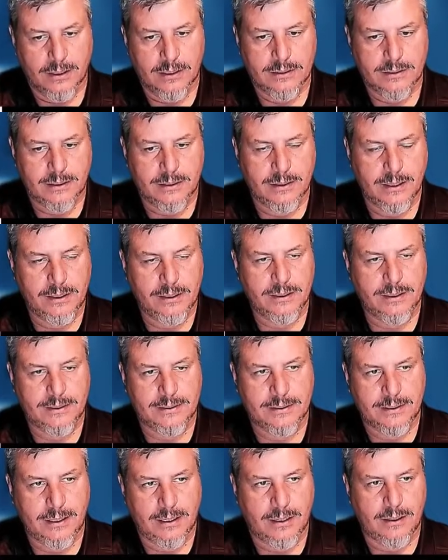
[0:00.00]
So now you can
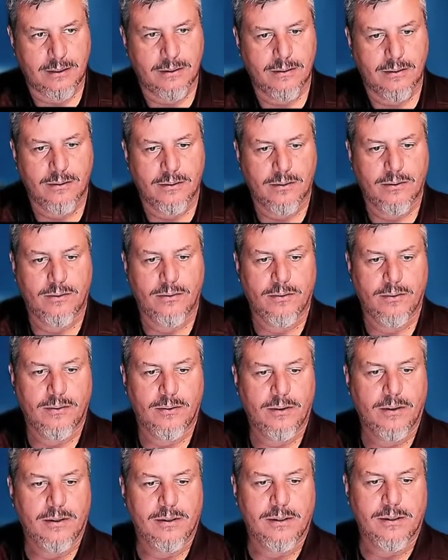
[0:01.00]
see
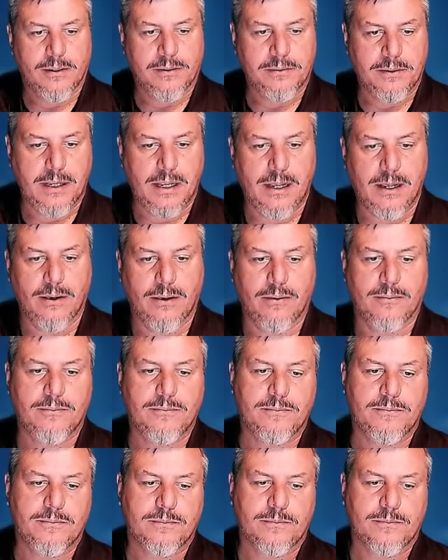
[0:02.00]
now,